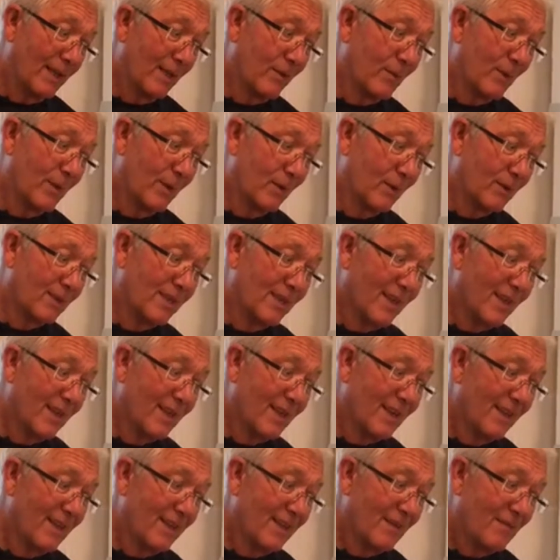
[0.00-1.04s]
liquid looks
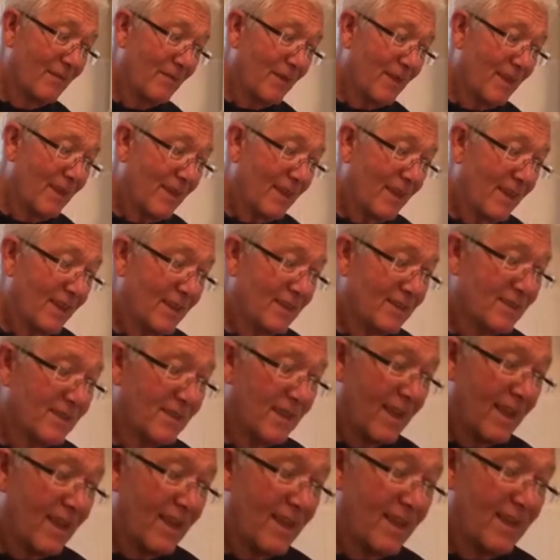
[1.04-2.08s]
like,
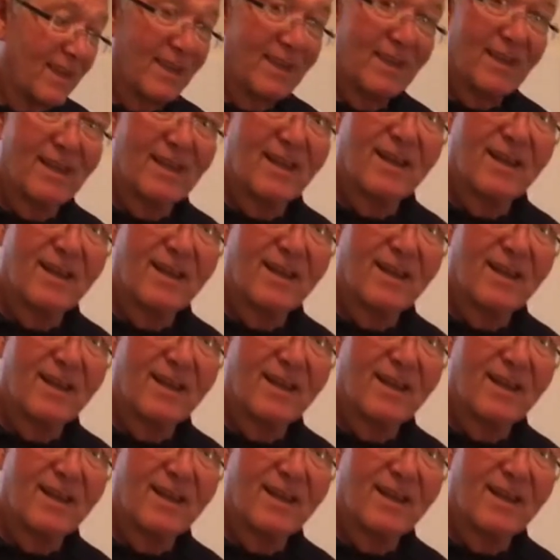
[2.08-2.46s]
it's a